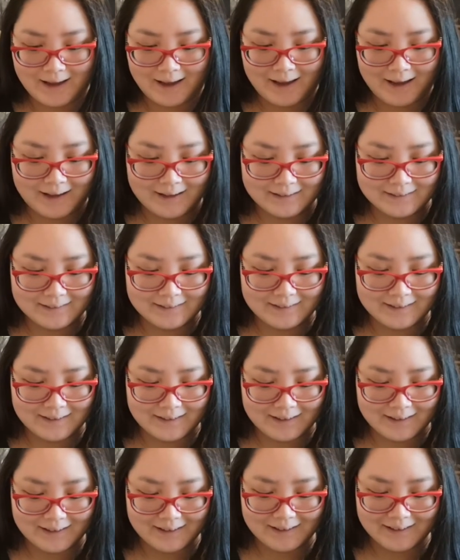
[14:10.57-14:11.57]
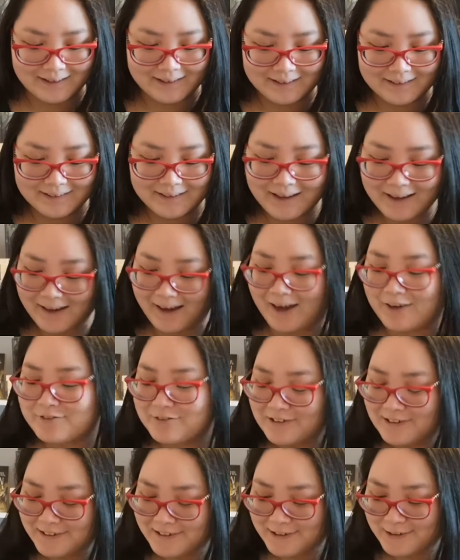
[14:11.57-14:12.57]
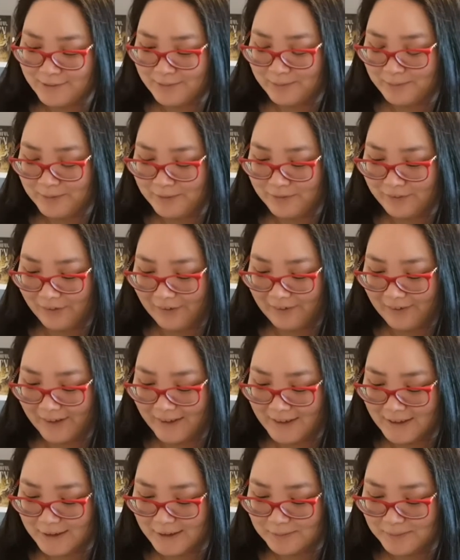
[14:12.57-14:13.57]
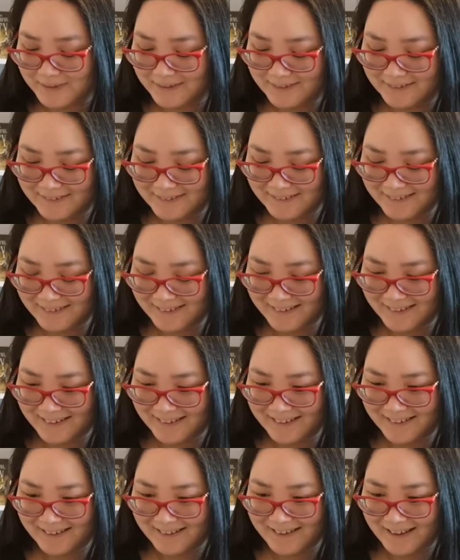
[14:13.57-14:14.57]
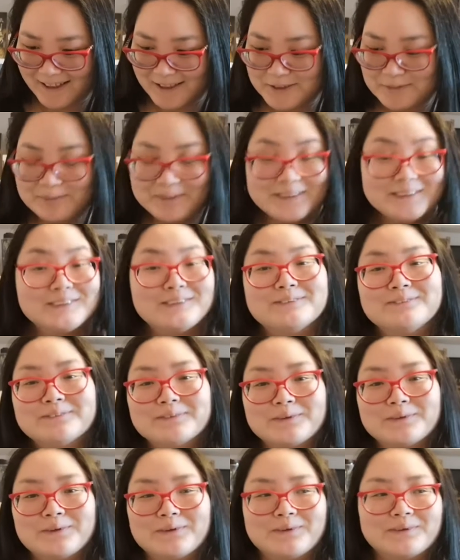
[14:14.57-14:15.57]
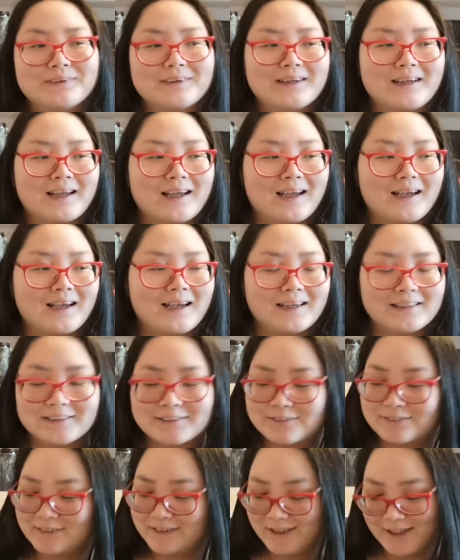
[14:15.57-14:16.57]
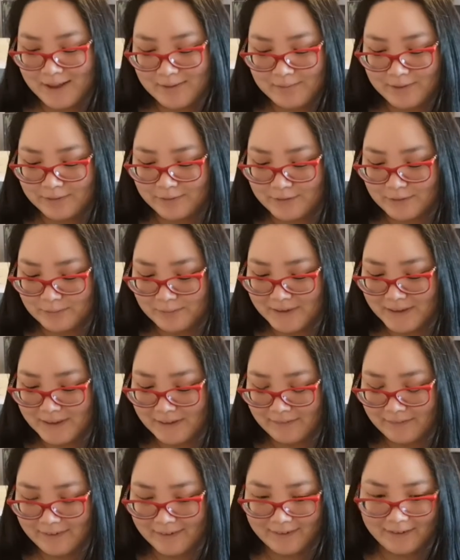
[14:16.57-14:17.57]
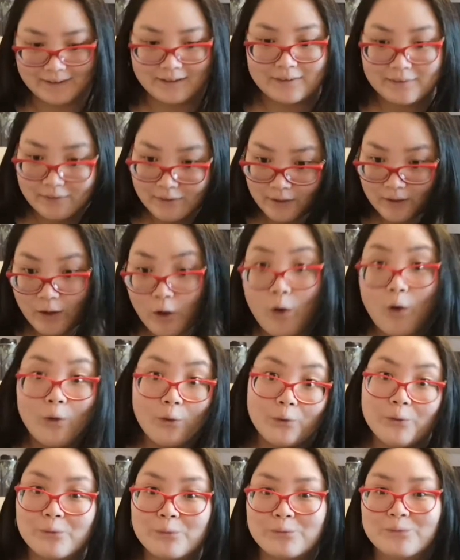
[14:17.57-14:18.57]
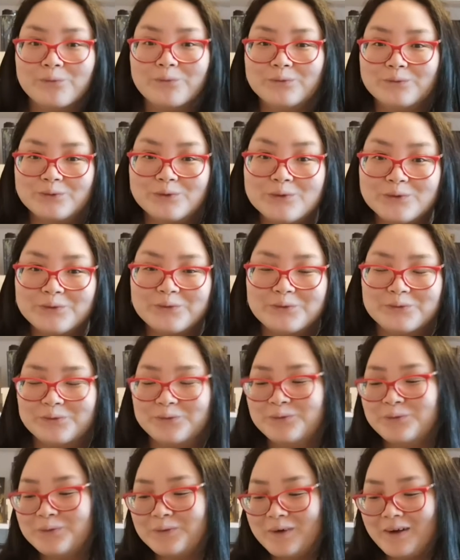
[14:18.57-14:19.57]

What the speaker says: And yeah, I've read this one before, and it's been so long. I saw the name and I was immediately like, oh, you.